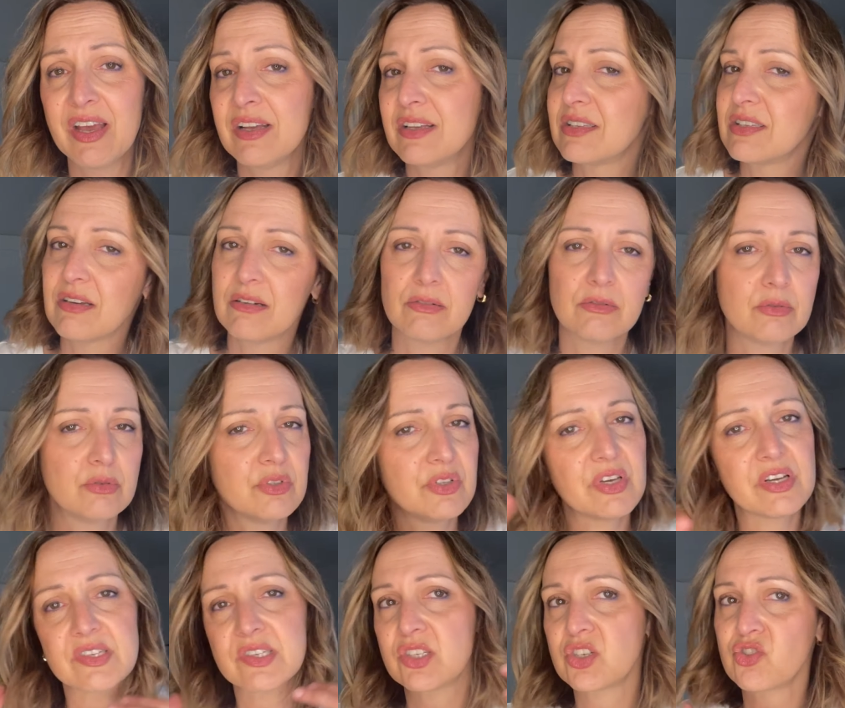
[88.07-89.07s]
So all
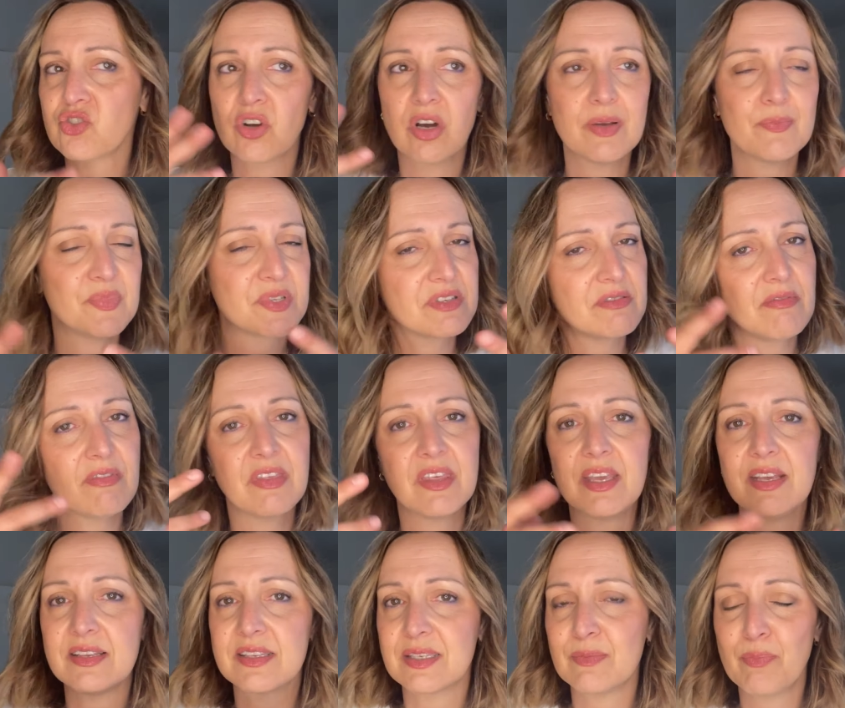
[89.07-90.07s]
those stripes and
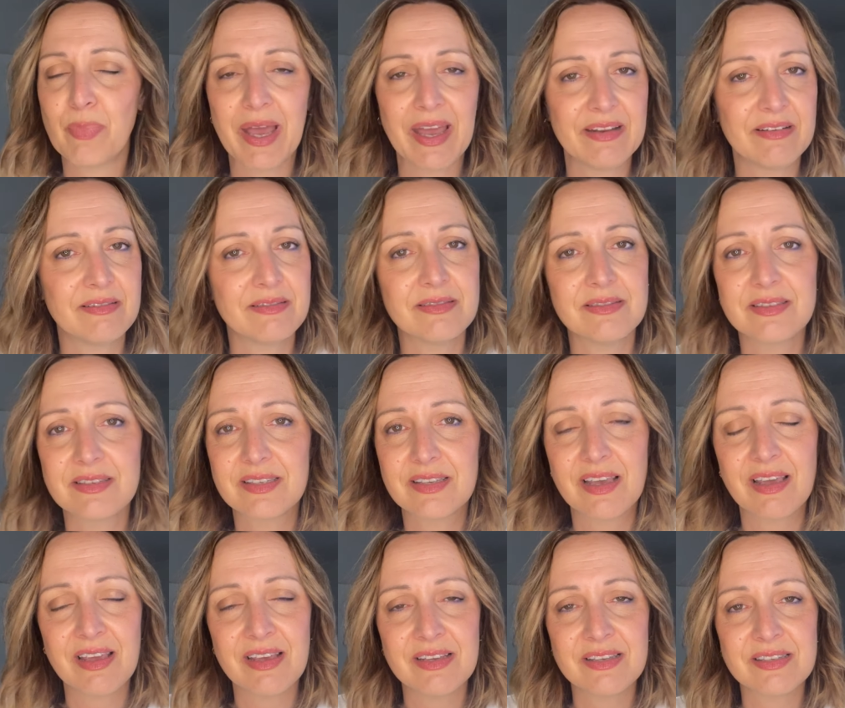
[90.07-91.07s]
things and patterns
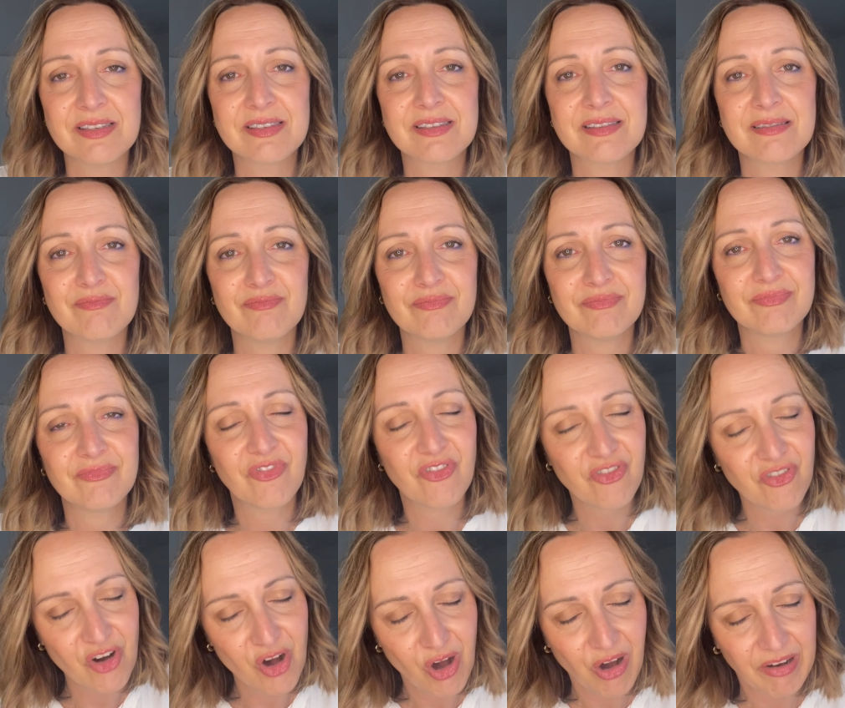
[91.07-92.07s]
is
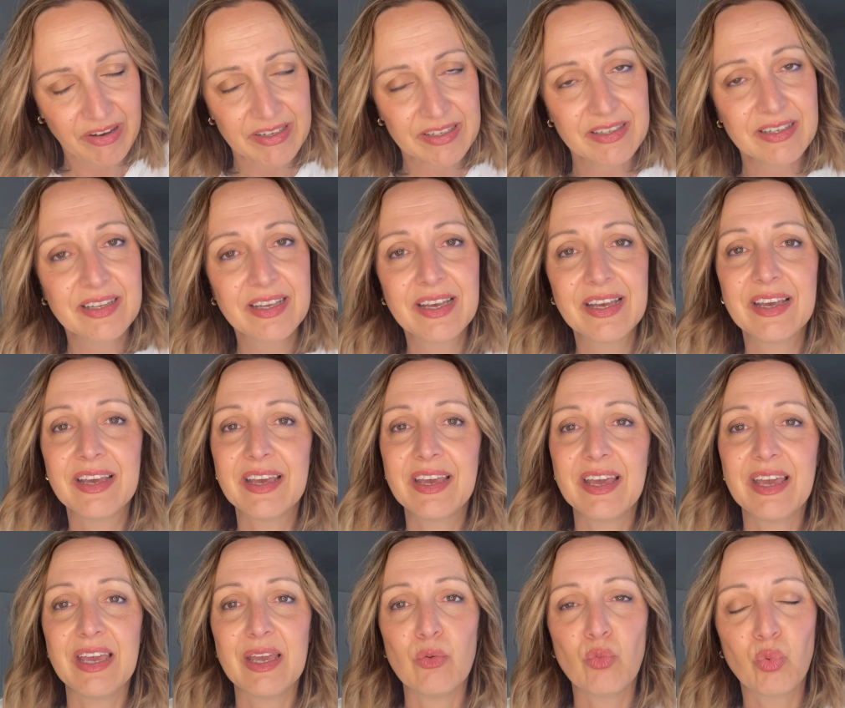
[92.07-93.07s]
fine.
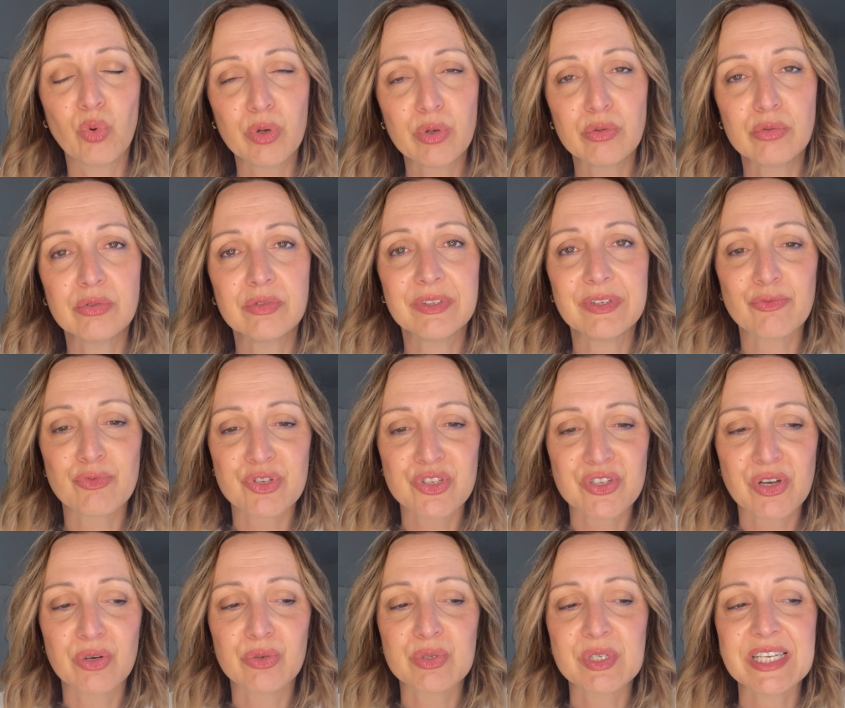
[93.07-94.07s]
It will
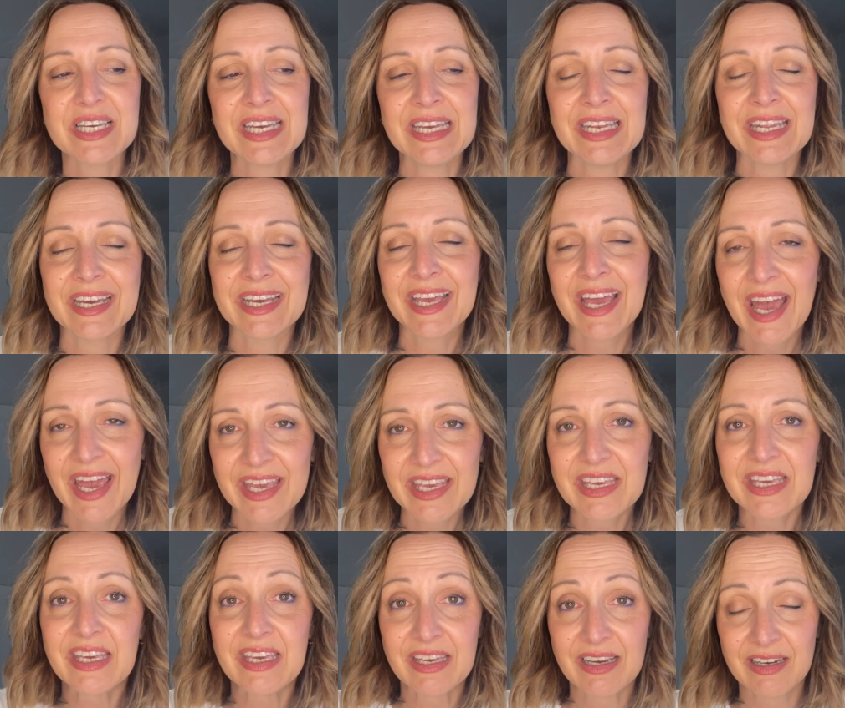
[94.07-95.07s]
result in a
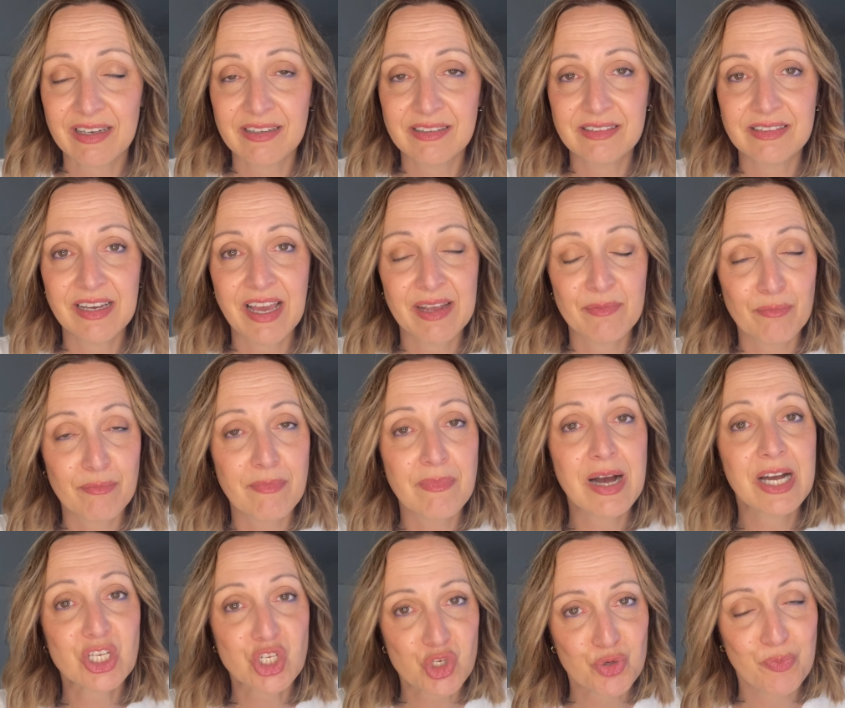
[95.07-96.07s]
cakier and
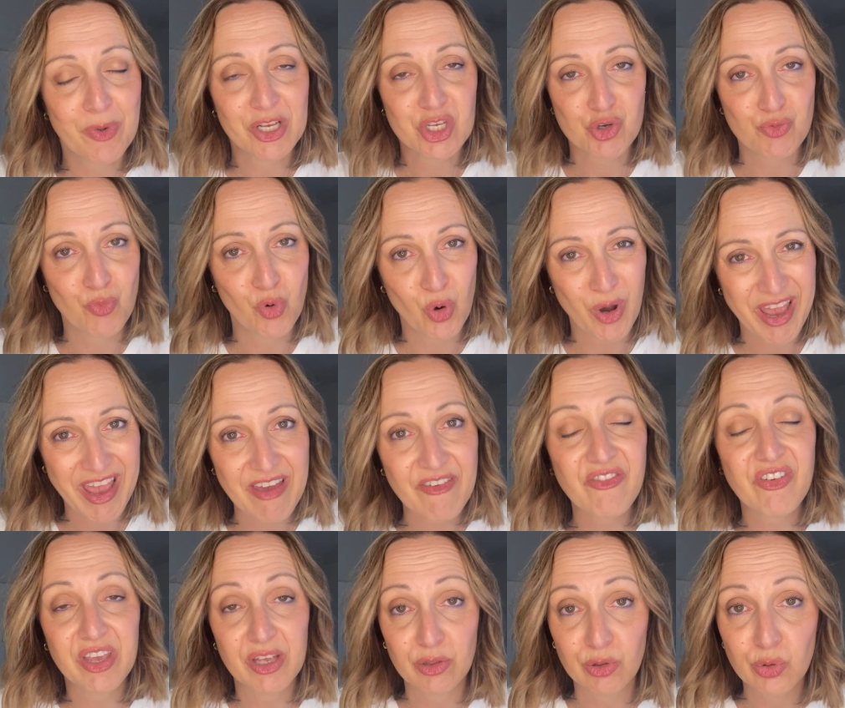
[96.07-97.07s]
much, much more
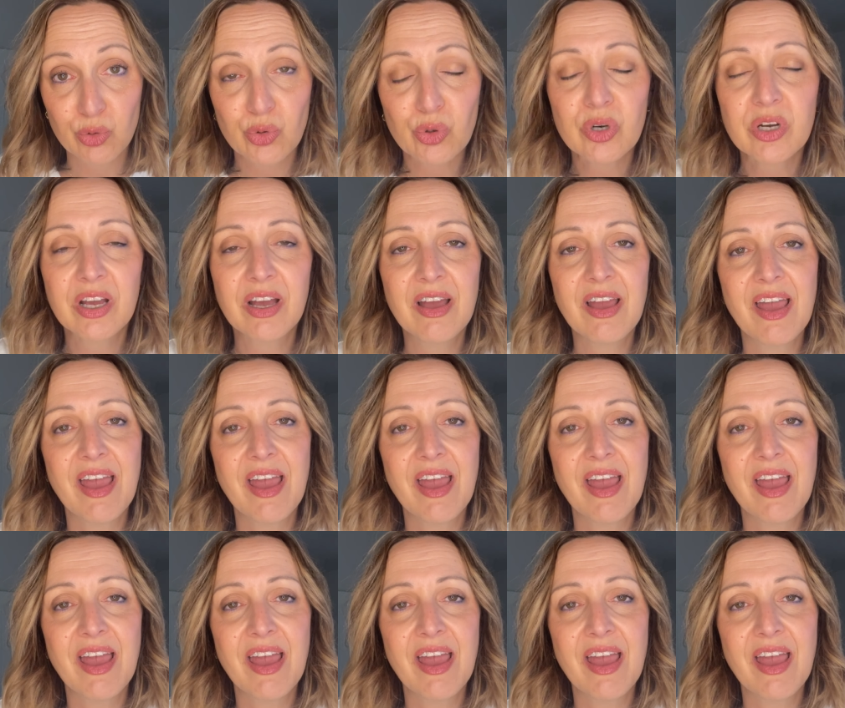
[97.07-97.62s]
heavier look.